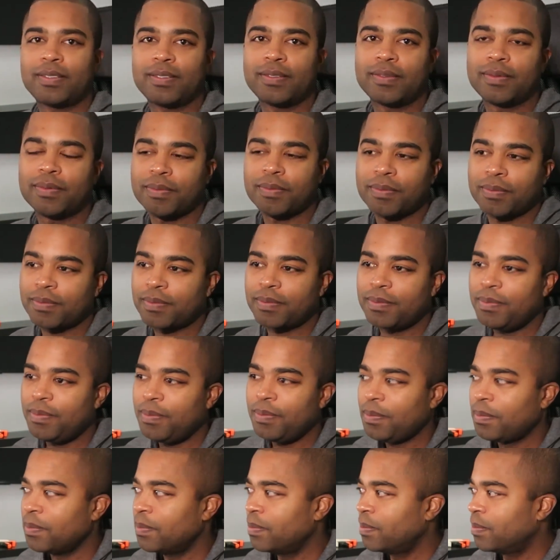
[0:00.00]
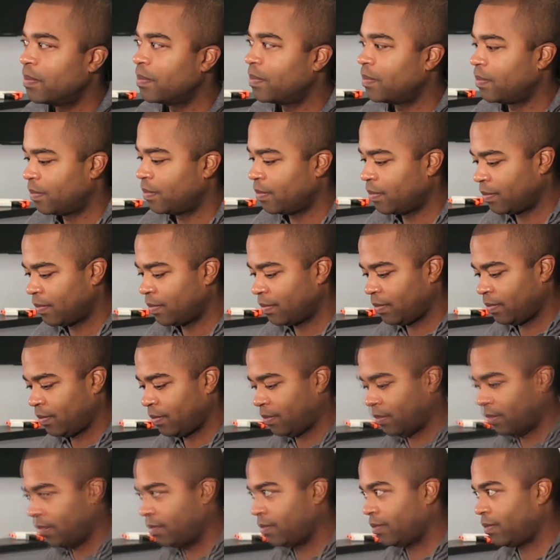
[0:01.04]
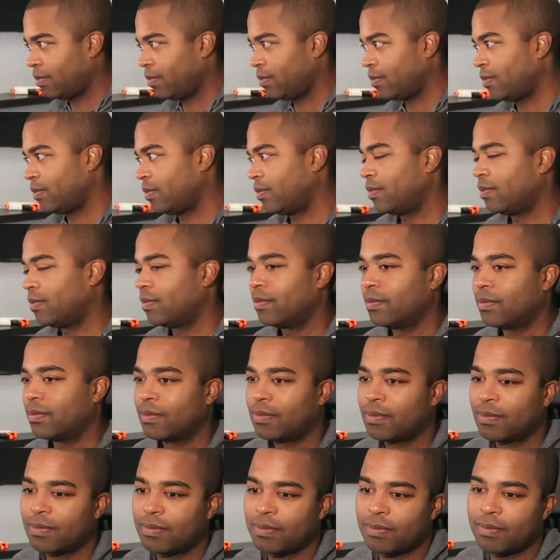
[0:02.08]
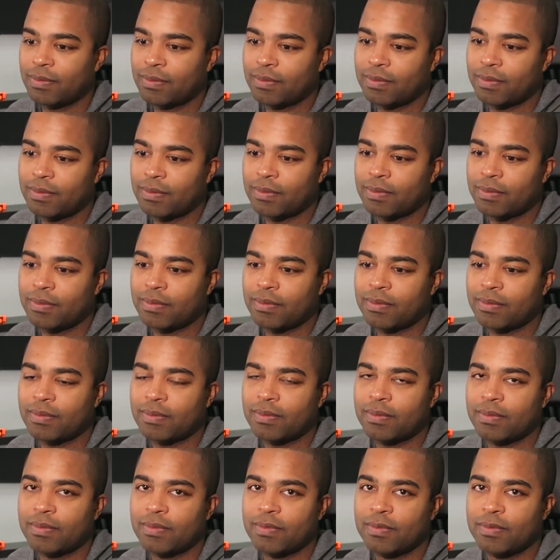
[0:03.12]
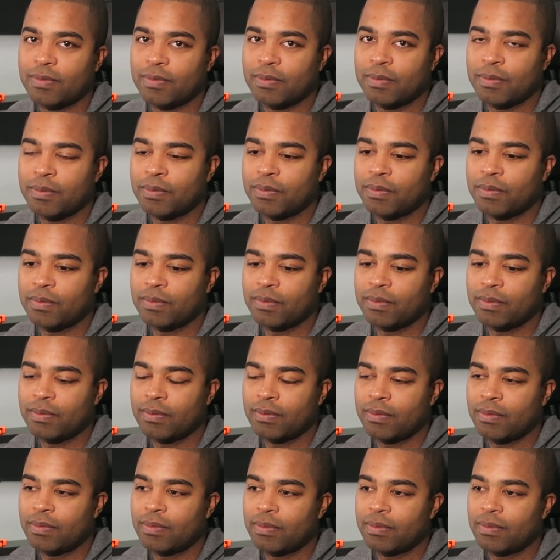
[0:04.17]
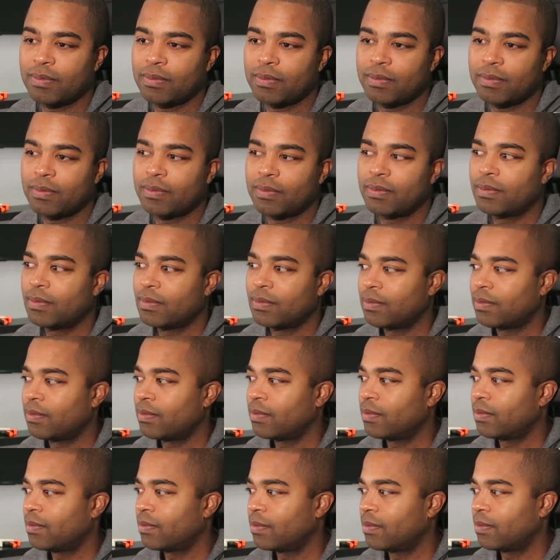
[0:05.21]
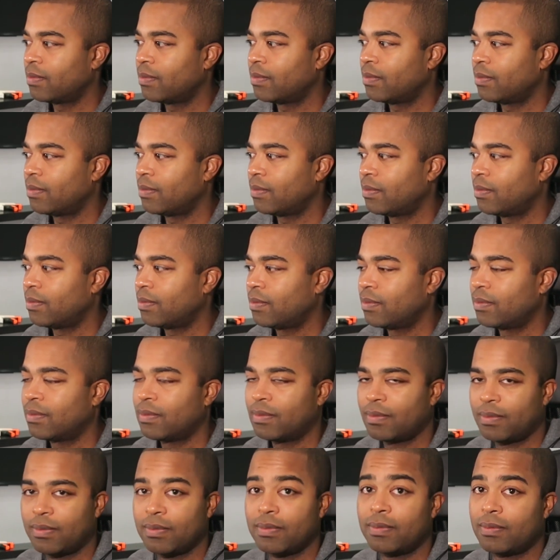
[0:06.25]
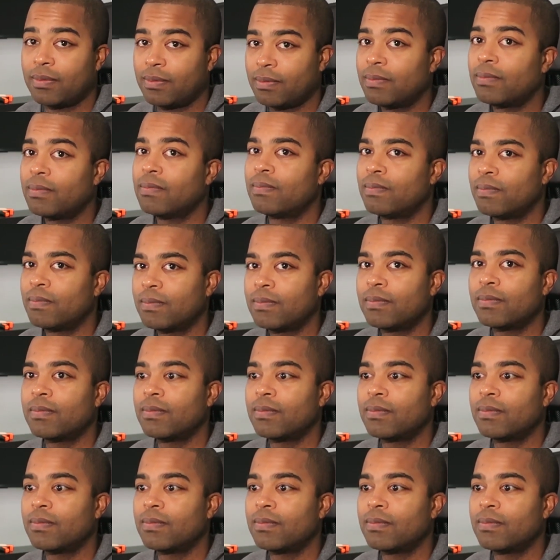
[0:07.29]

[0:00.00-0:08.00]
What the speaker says: (silent)